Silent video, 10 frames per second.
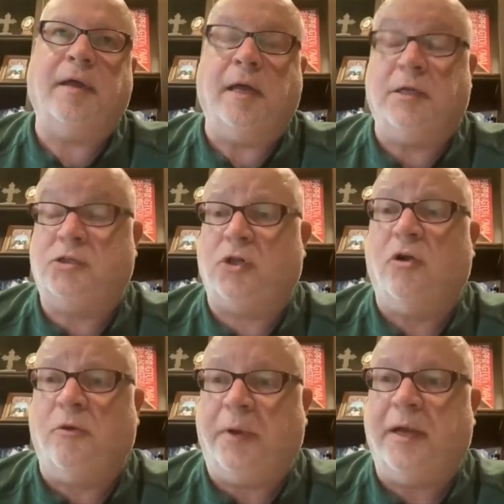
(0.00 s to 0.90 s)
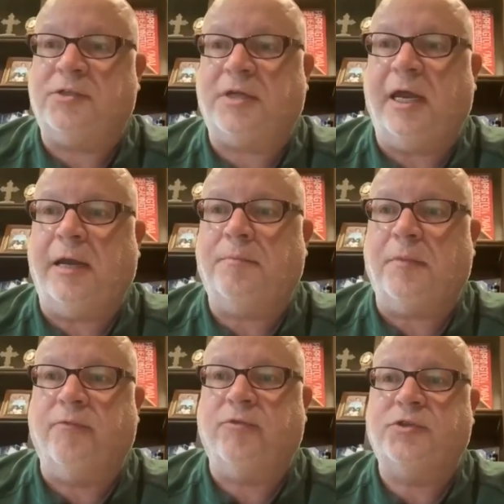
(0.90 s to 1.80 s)
a slower paced game
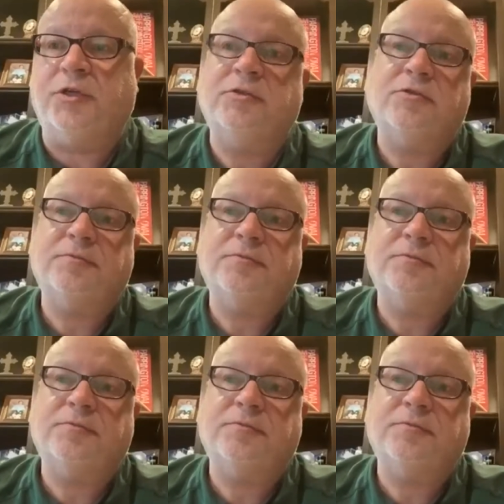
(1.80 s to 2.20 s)
overseas?